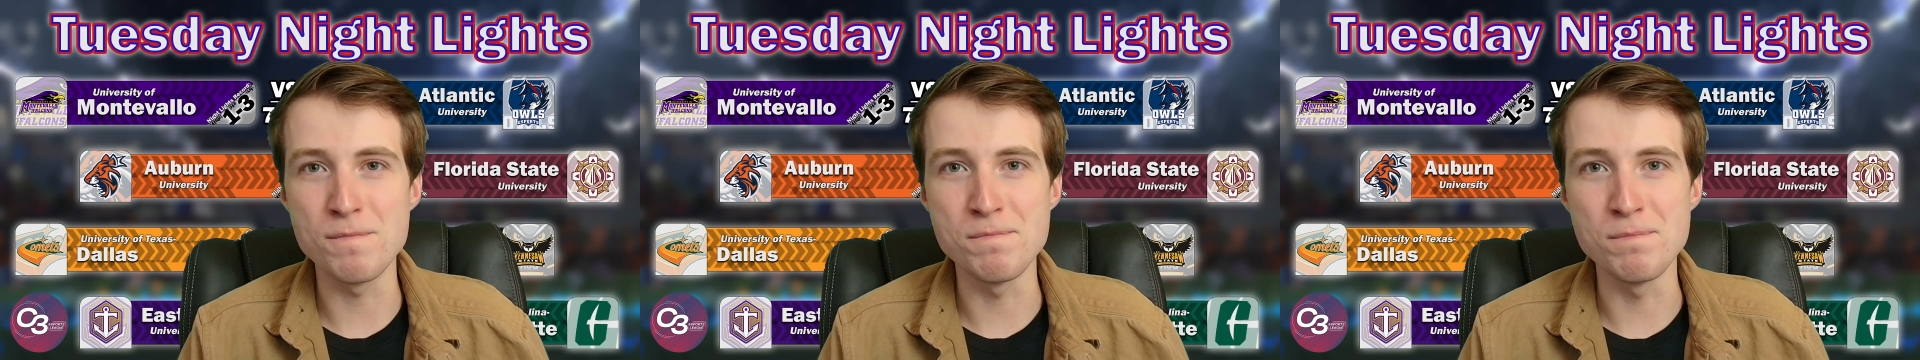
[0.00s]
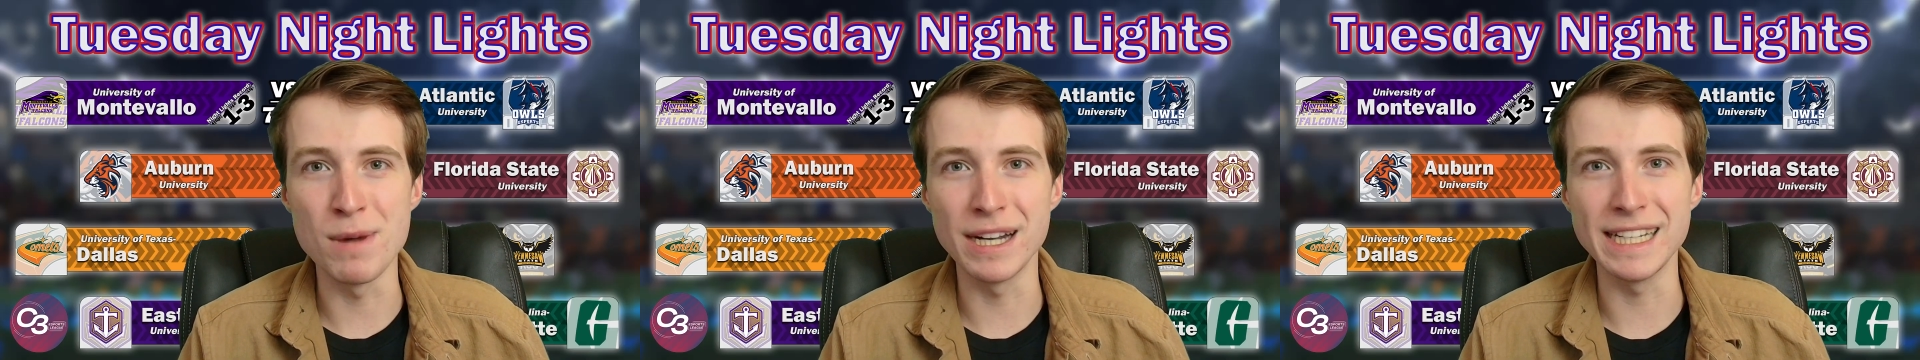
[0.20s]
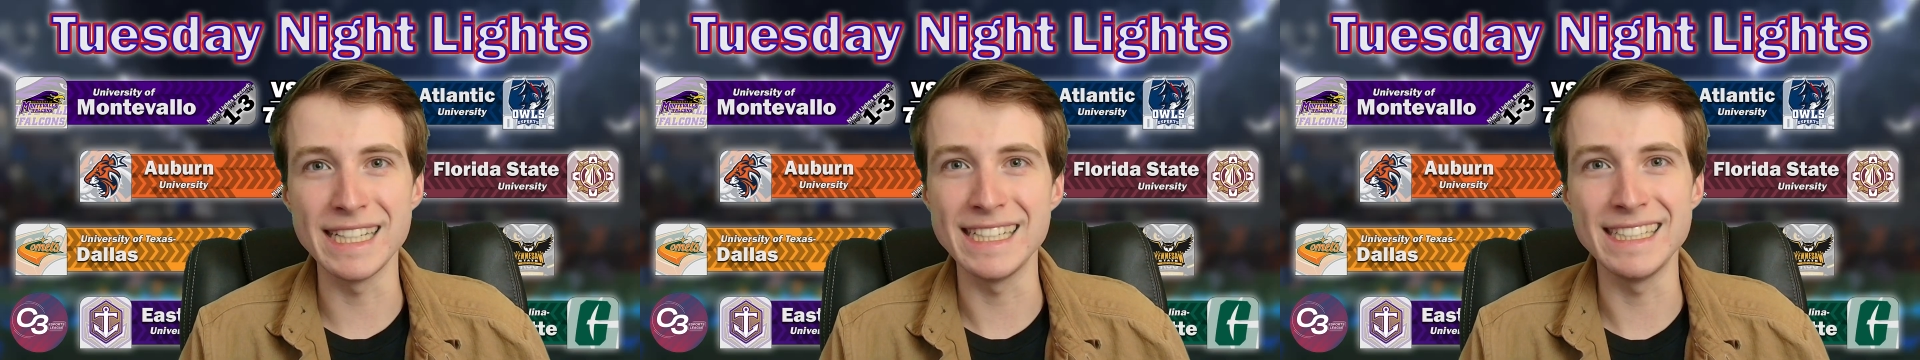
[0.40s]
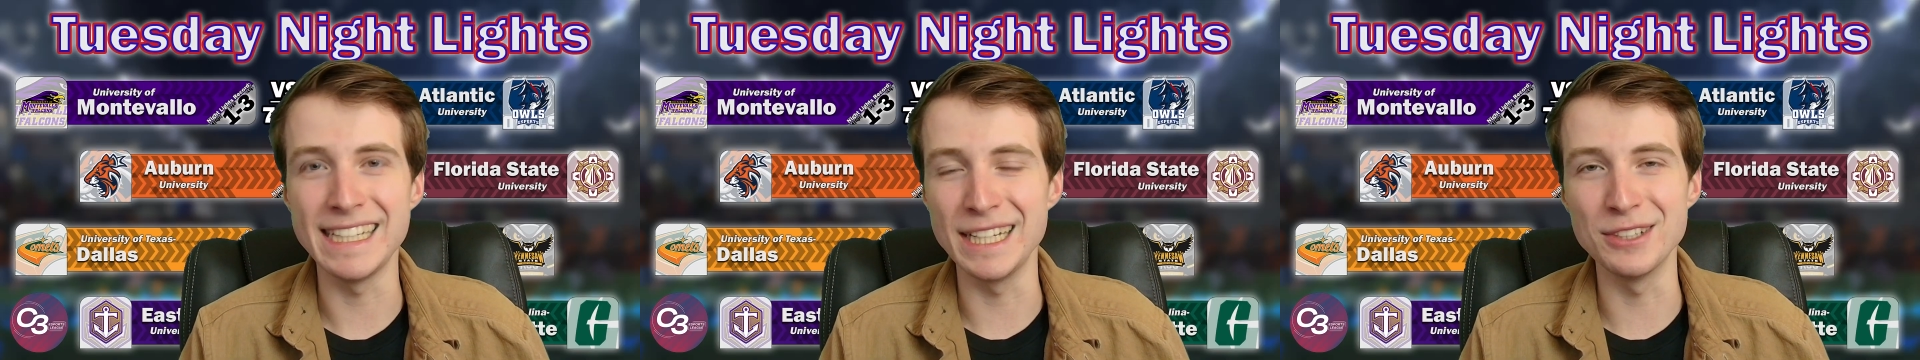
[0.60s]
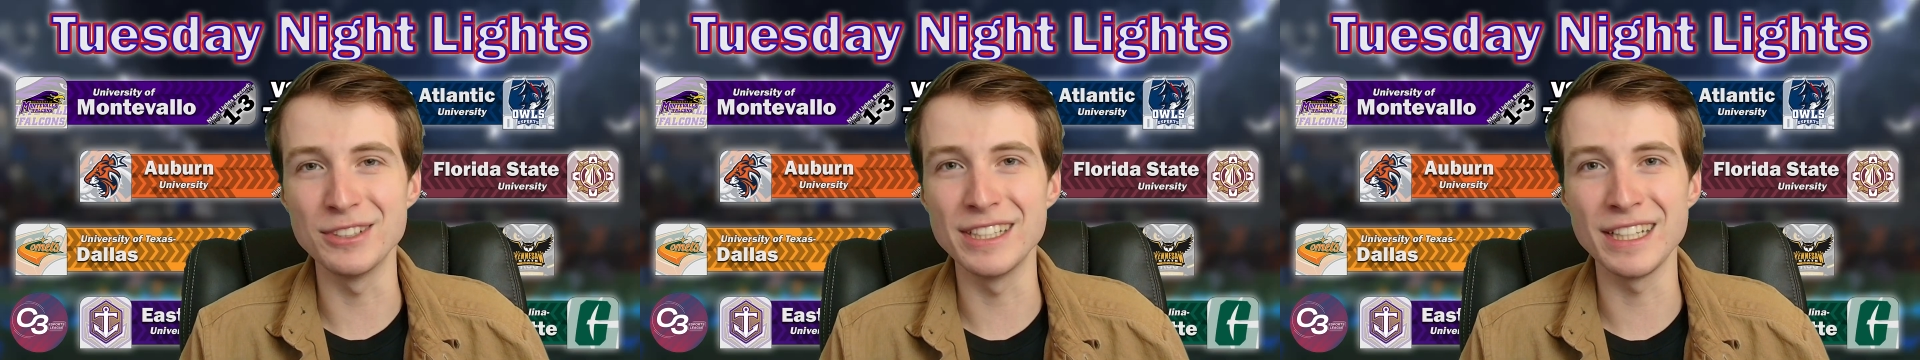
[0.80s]
money
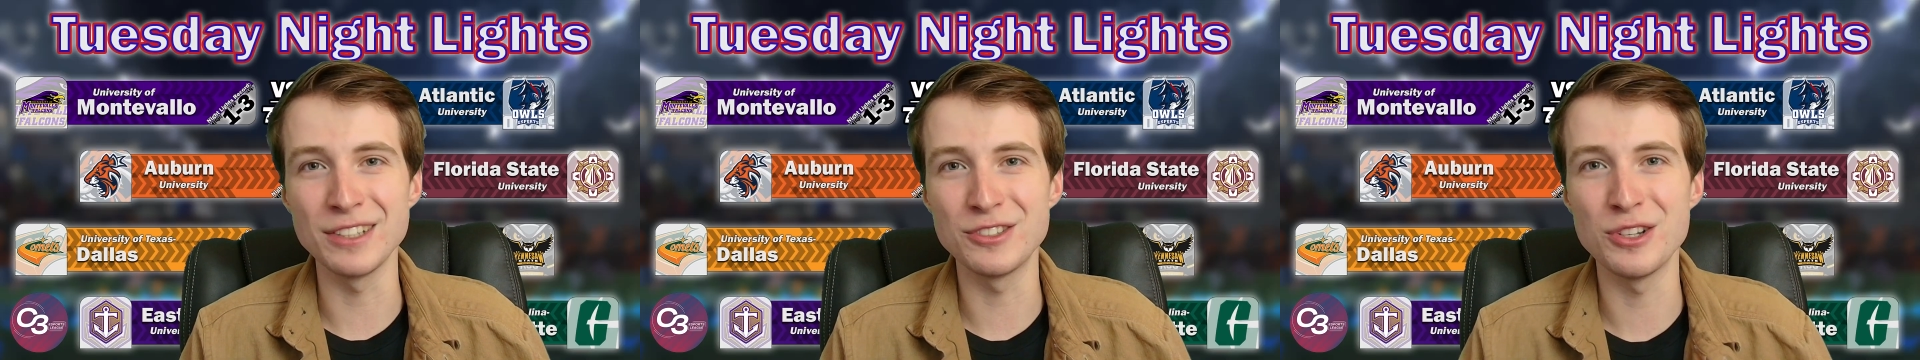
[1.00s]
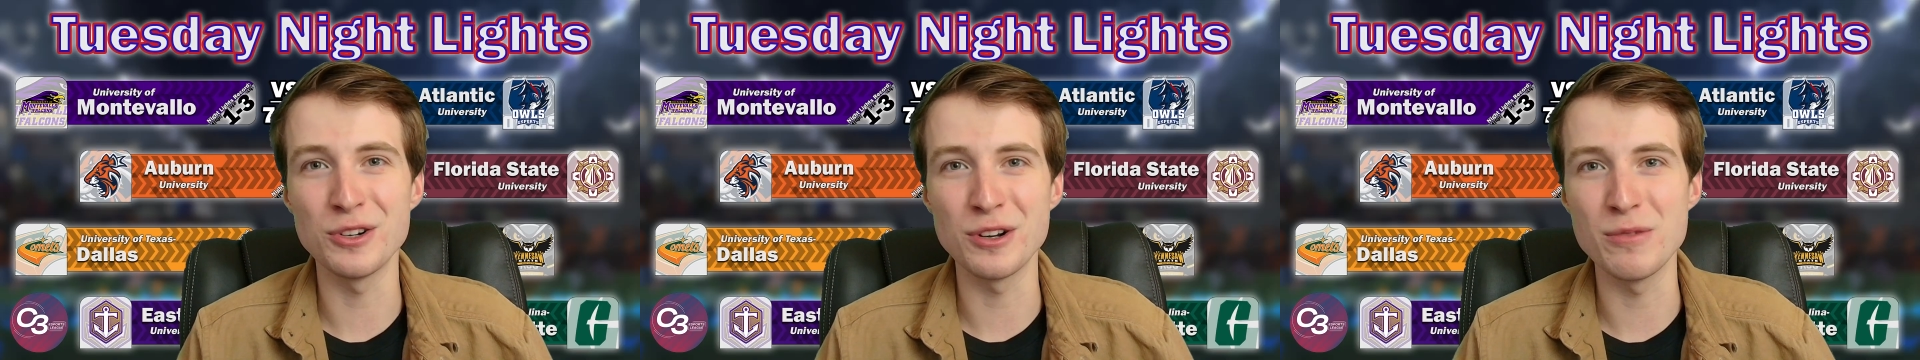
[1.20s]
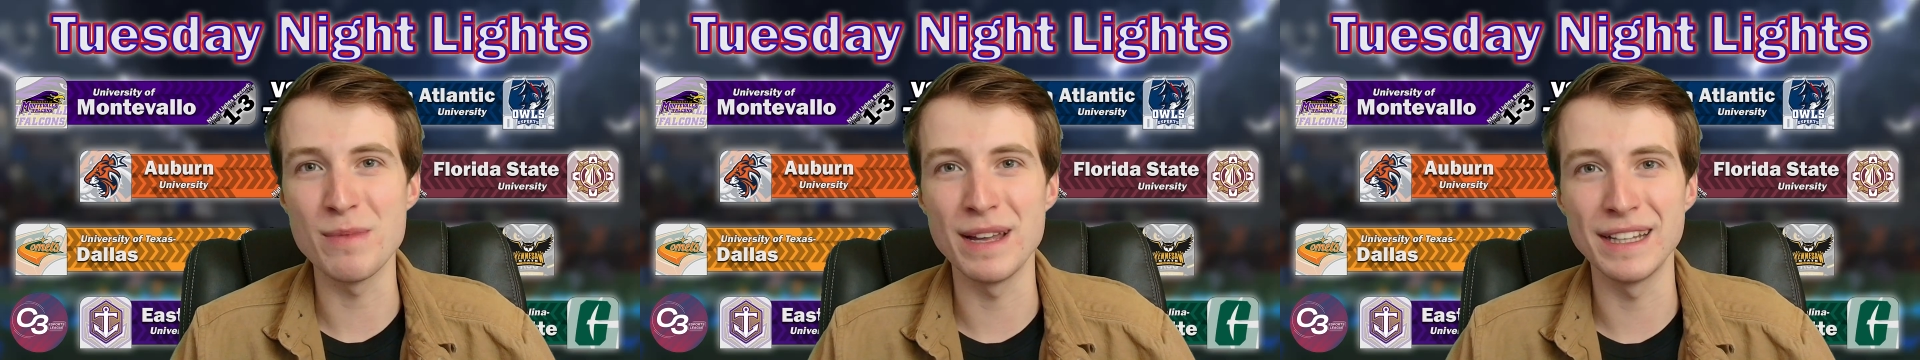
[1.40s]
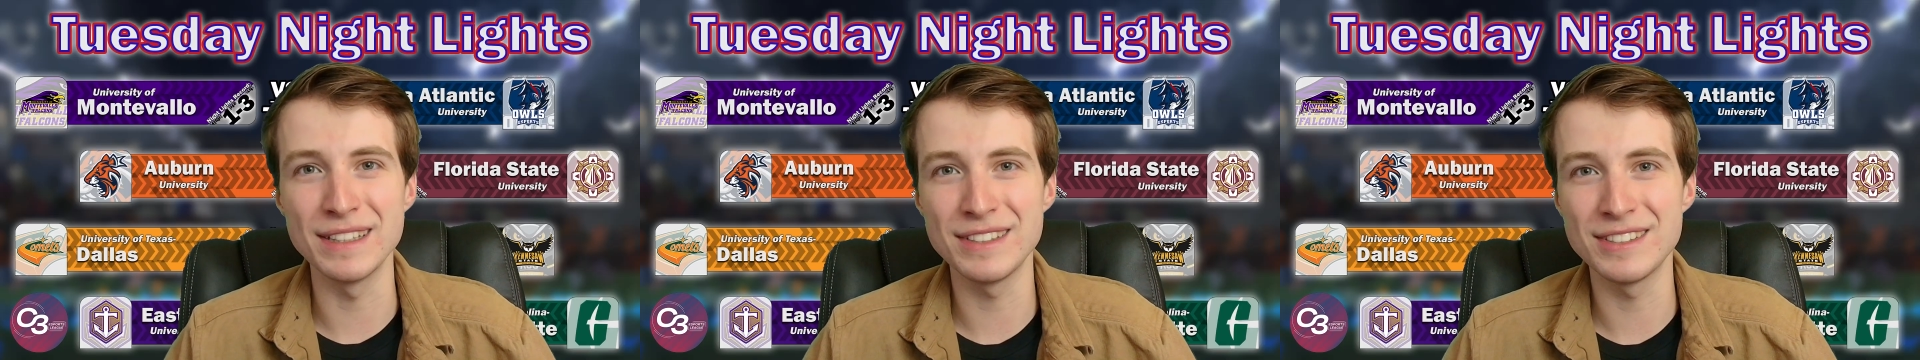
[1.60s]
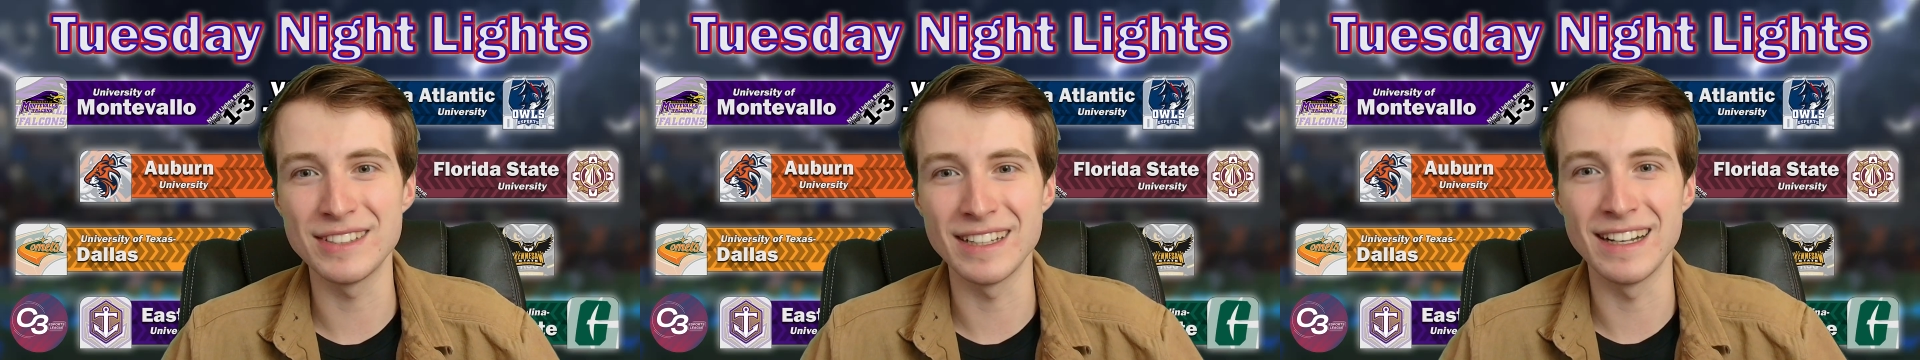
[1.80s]
yielding
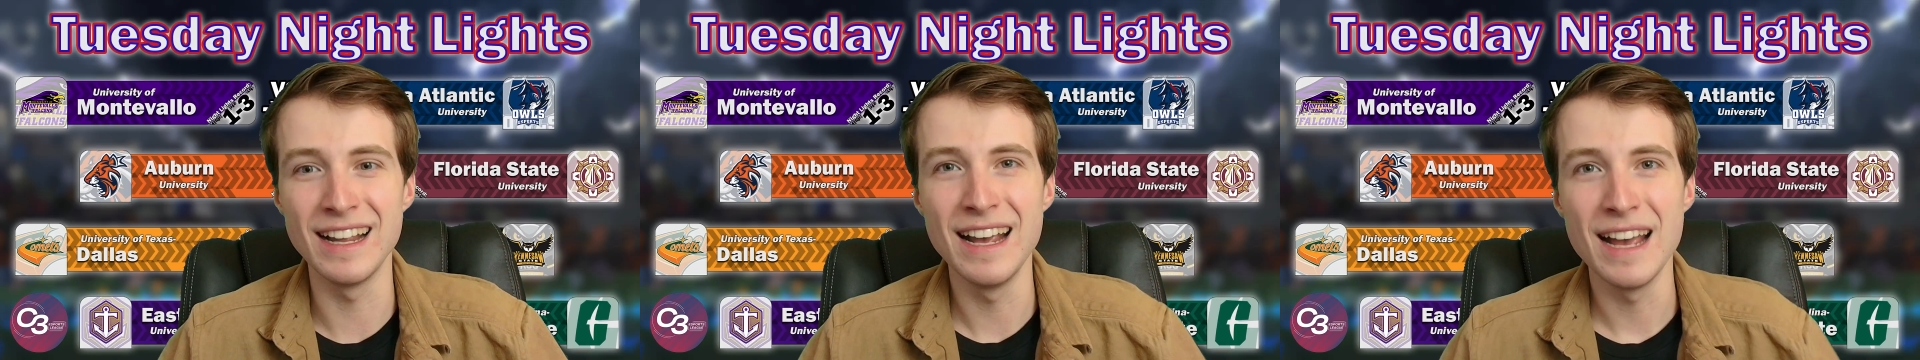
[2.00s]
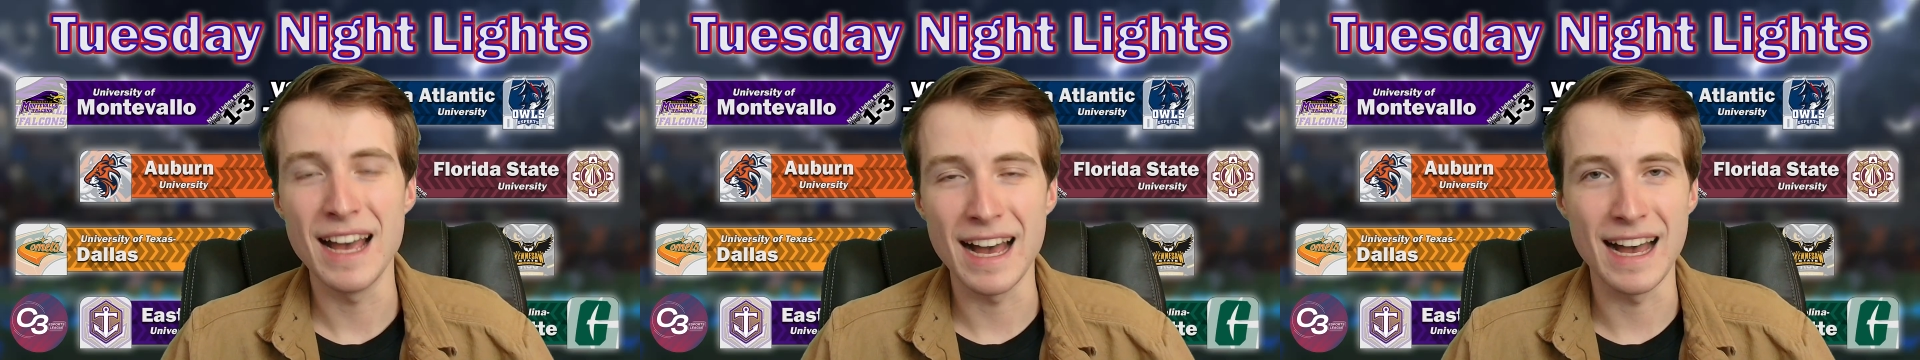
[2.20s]
tournaments and